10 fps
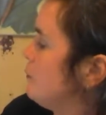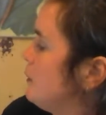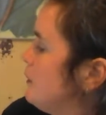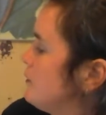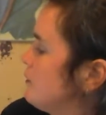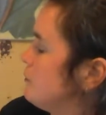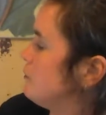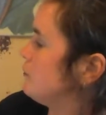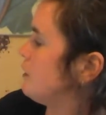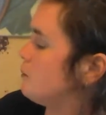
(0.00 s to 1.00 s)
perch or
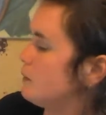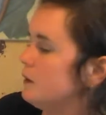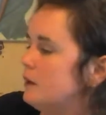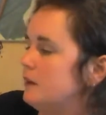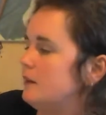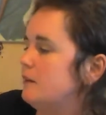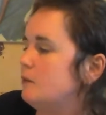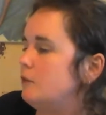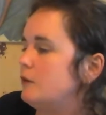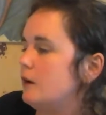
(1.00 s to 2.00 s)
rooftop.
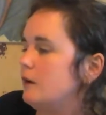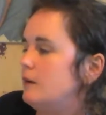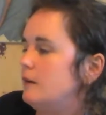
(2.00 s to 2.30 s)
We got